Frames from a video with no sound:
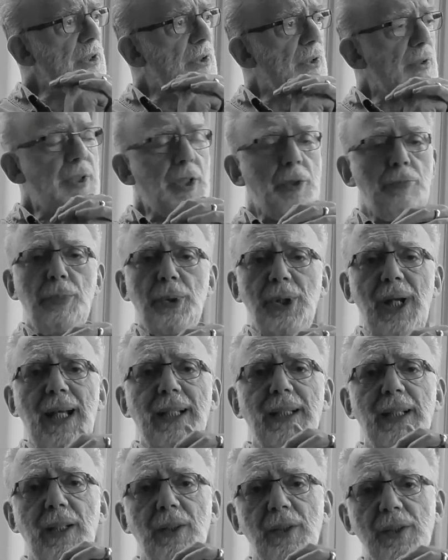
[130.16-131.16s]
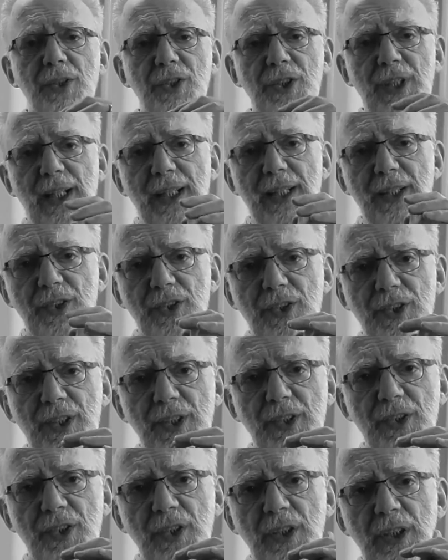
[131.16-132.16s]
called it practical
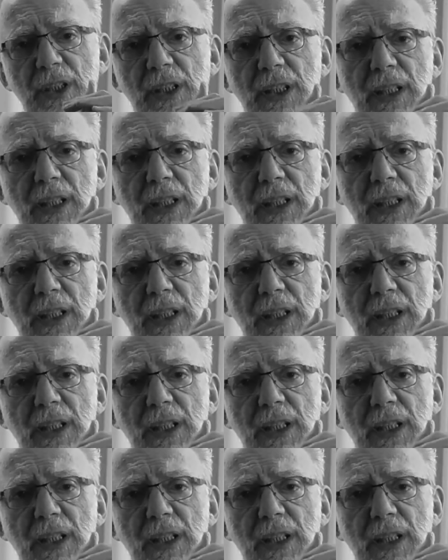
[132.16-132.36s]
sciences,